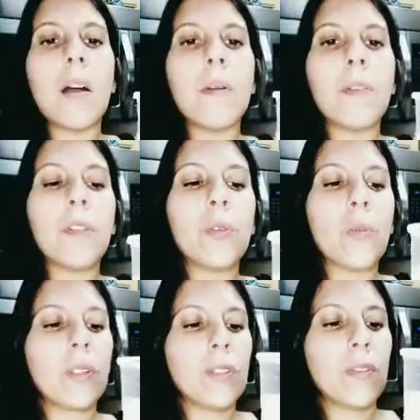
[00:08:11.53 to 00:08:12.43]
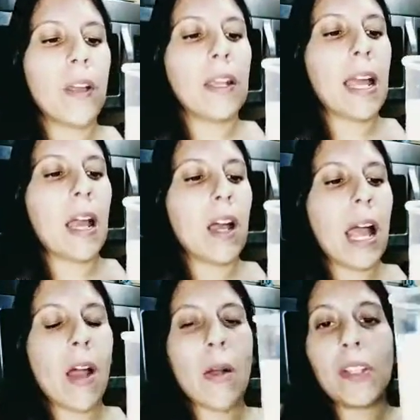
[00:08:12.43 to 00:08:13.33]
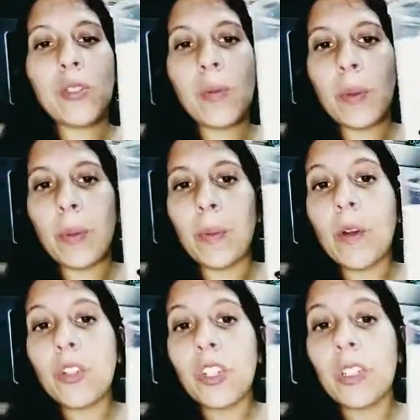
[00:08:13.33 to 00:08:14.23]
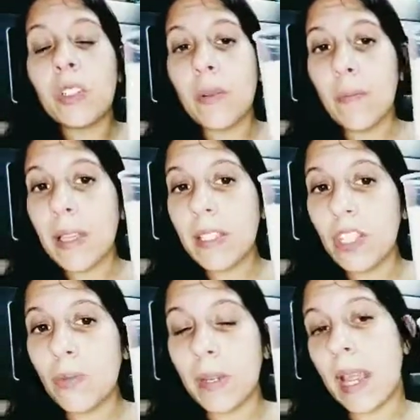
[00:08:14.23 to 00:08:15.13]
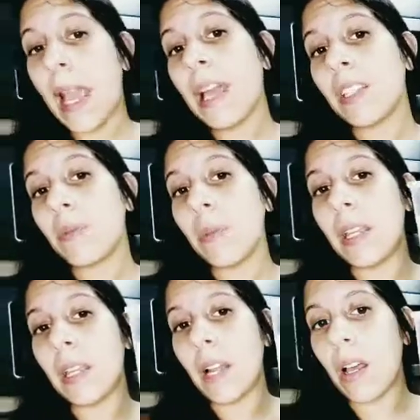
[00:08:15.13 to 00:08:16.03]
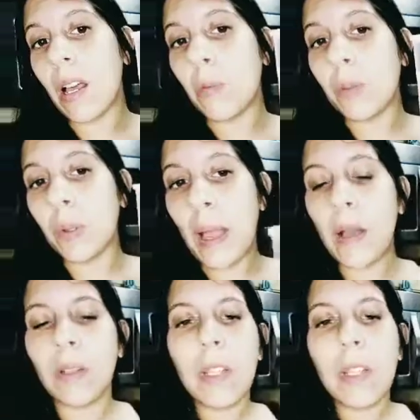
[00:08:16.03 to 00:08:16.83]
If you want to find out how I do my promotions, message me, ask me, and I'll help you out.